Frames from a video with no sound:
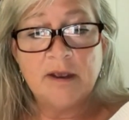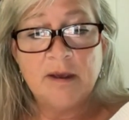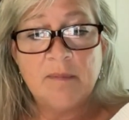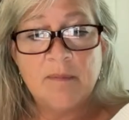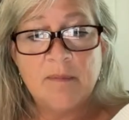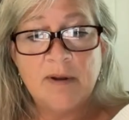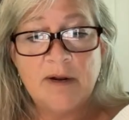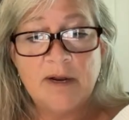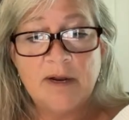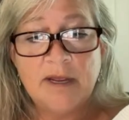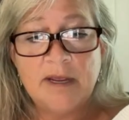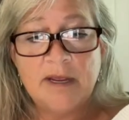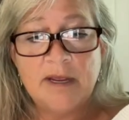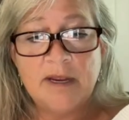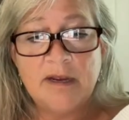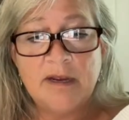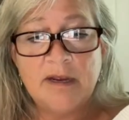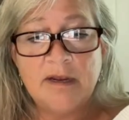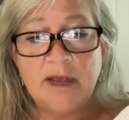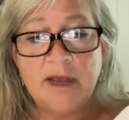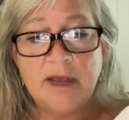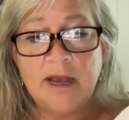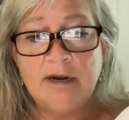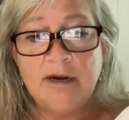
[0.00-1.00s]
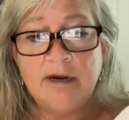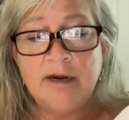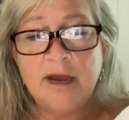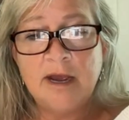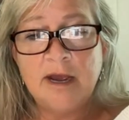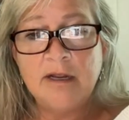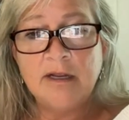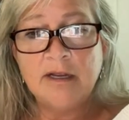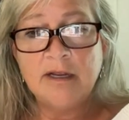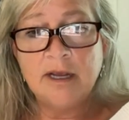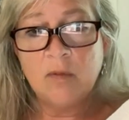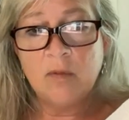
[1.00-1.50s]
but he had
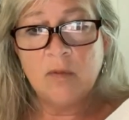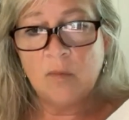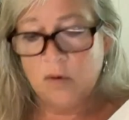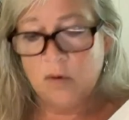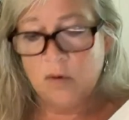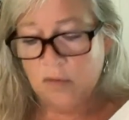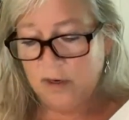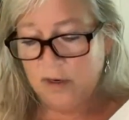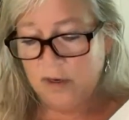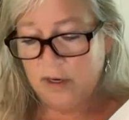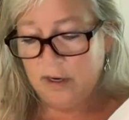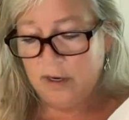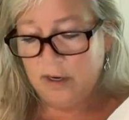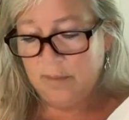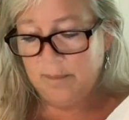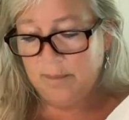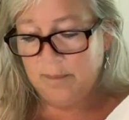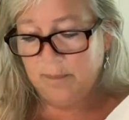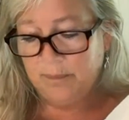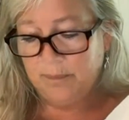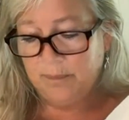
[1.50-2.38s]
not yet woken up.